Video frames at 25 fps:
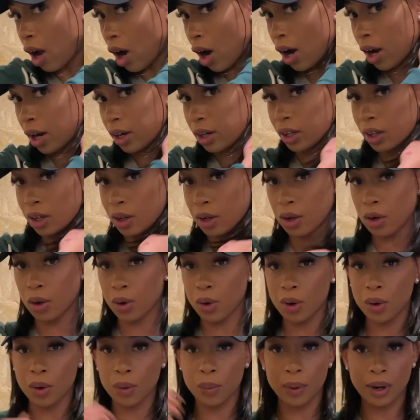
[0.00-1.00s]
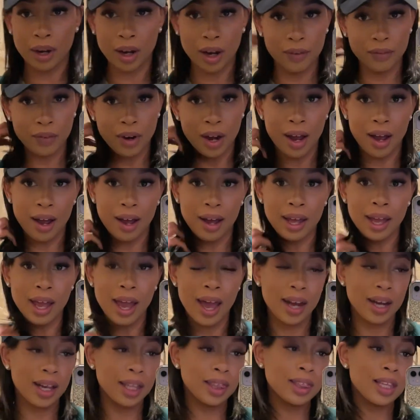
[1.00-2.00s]
audio whenever I
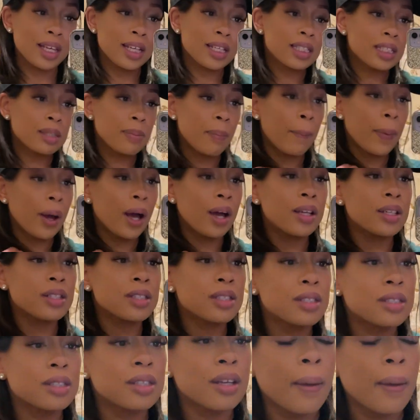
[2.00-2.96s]
edit this, but